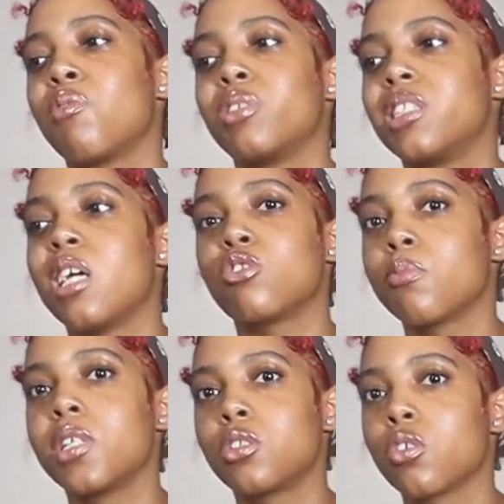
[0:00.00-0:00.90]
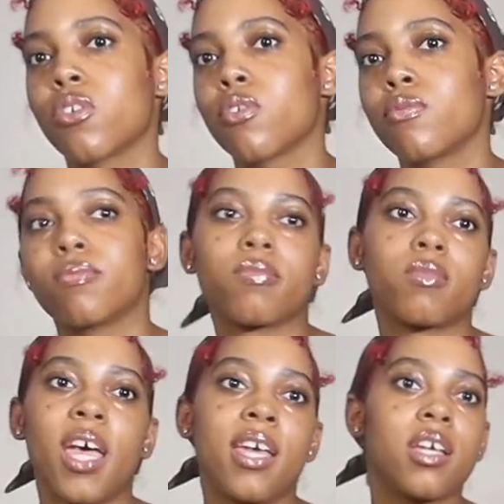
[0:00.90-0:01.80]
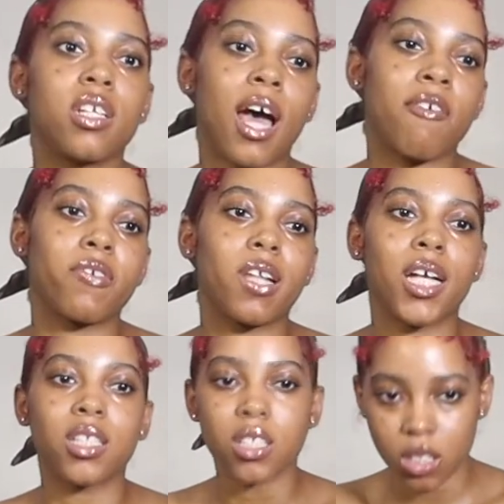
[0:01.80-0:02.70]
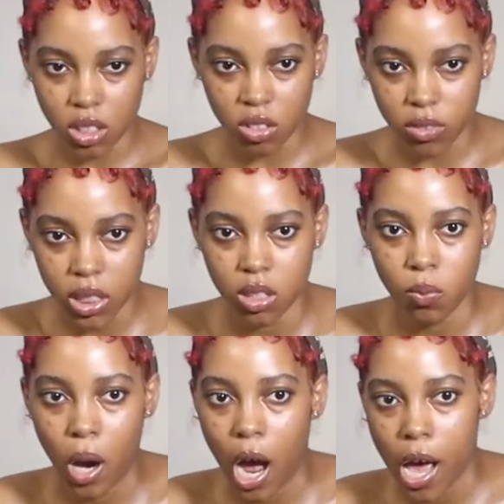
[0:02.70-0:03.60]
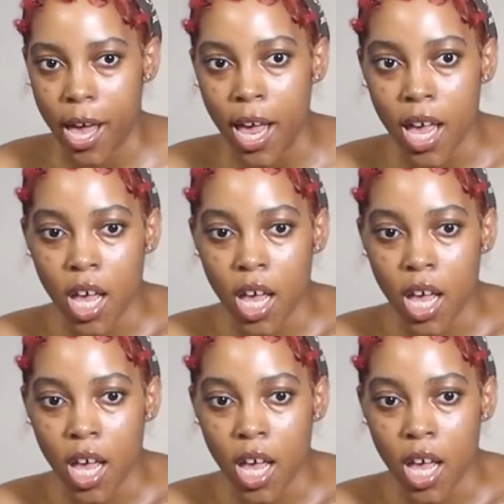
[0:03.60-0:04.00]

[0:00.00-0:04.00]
detrimental. And I feel like this is the reason why